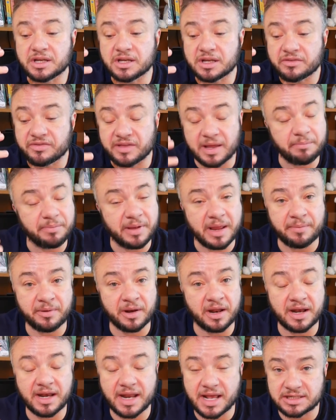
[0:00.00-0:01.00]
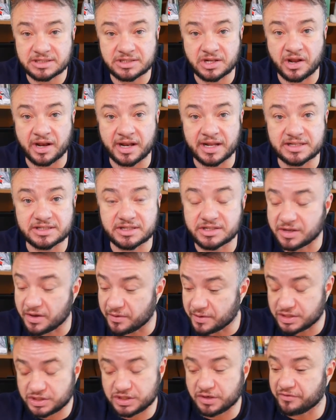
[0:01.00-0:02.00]
then people are less likely to
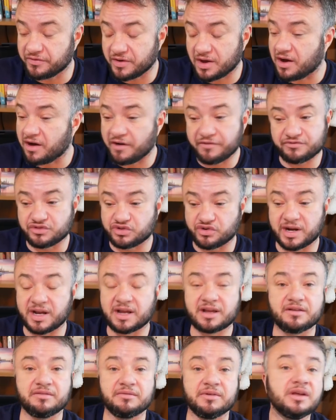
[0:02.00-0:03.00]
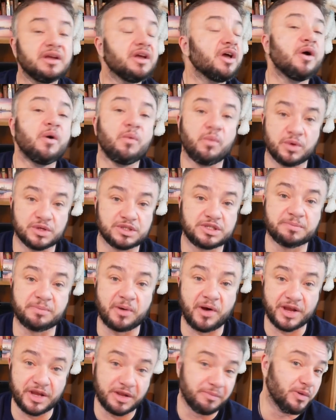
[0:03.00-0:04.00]
notice you with a half drink and want to
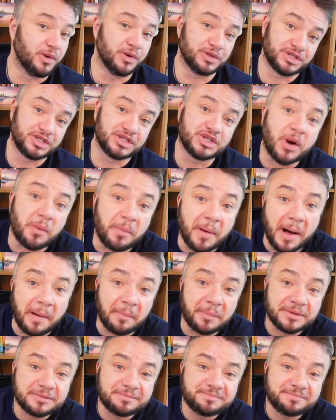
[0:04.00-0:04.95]
buy you more to top up.